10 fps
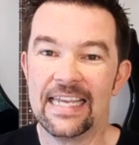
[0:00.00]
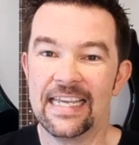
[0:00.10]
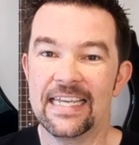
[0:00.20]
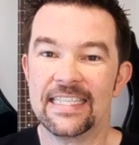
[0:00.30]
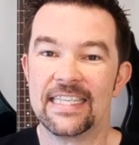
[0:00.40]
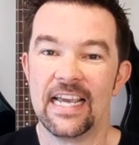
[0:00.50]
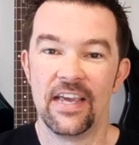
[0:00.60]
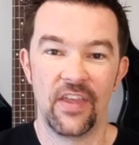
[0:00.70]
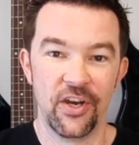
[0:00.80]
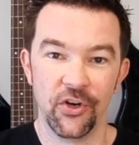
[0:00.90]
it is
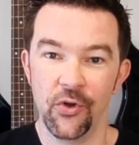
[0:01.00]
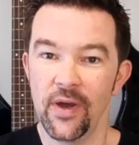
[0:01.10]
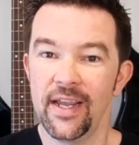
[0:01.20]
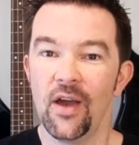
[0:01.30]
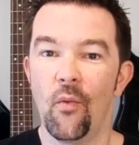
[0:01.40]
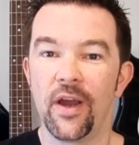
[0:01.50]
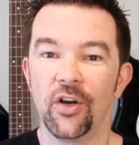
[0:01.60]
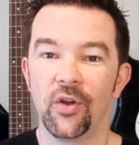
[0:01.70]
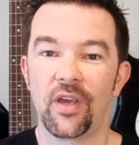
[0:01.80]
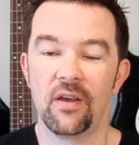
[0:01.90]
that you're doing, what
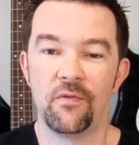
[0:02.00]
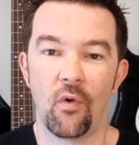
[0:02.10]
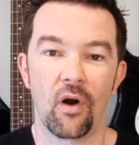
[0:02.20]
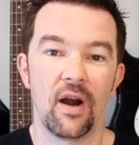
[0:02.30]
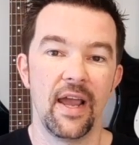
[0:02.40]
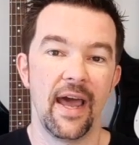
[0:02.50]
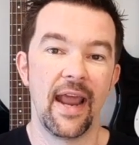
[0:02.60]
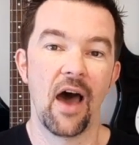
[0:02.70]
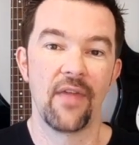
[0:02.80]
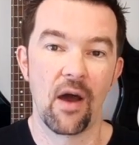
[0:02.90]
you're looking for, and
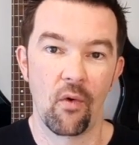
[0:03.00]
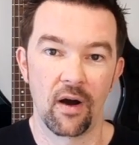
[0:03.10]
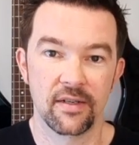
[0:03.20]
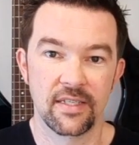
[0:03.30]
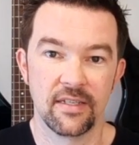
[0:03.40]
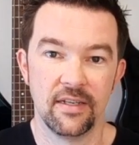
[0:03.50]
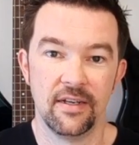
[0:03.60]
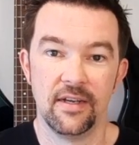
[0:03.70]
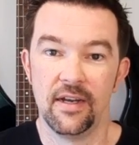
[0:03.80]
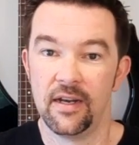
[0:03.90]
how that works.
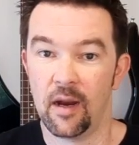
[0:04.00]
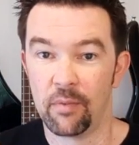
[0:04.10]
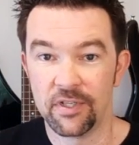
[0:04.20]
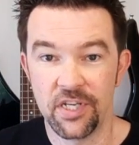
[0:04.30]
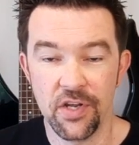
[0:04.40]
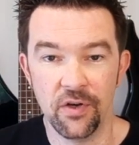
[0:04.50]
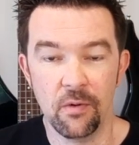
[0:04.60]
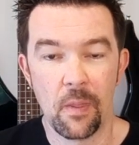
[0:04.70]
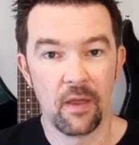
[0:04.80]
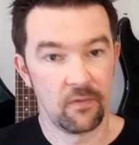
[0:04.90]
Number two,
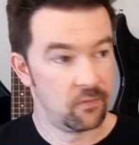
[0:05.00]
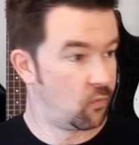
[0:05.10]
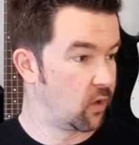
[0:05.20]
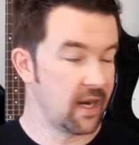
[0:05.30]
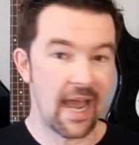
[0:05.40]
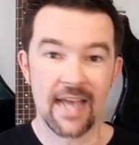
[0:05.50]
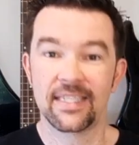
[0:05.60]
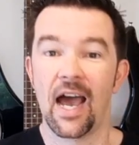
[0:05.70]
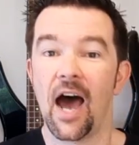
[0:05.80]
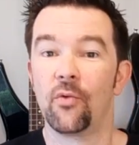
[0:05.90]
we're going to
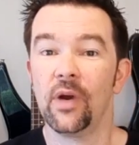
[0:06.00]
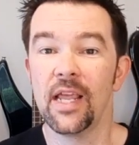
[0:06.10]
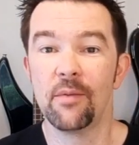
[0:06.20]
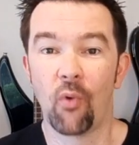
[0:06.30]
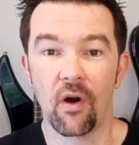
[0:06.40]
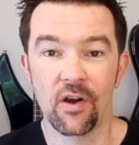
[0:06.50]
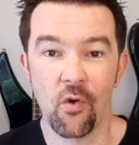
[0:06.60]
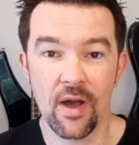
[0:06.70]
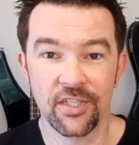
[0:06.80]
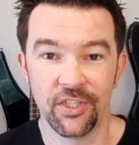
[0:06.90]
ask a really important
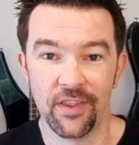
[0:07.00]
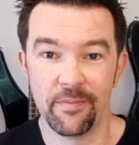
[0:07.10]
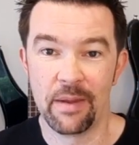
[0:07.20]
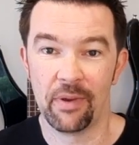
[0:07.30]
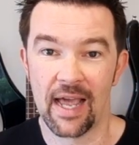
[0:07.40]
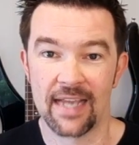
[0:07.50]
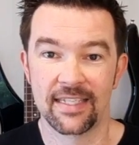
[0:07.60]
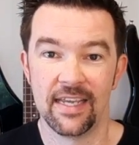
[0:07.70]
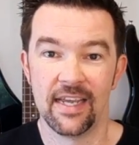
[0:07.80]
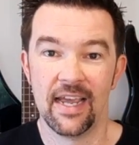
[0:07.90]
question that people
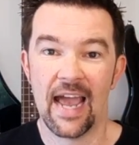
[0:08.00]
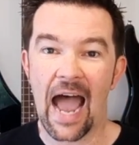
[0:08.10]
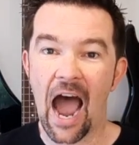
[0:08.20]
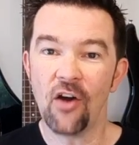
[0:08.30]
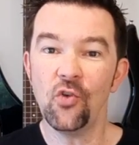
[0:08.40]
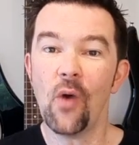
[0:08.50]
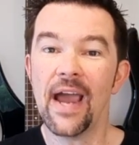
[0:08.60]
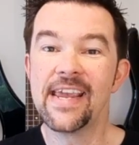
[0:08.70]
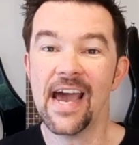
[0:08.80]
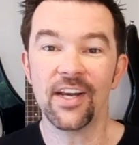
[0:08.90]
ask: how do
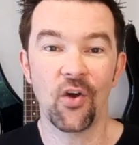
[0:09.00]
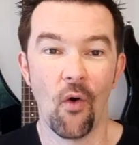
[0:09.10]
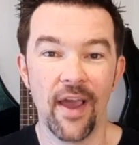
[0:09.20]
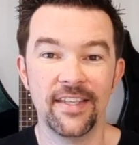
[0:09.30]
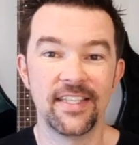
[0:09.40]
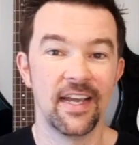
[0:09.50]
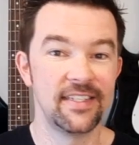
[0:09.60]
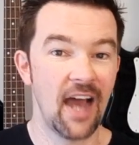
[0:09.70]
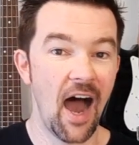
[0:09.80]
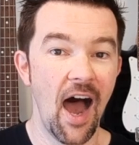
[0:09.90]
I get coins
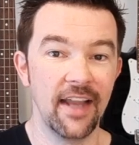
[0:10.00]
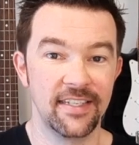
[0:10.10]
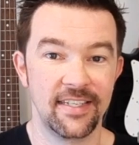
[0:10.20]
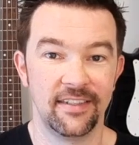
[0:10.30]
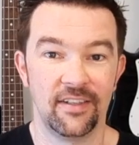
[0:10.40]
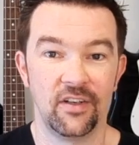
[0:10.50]
to hunt?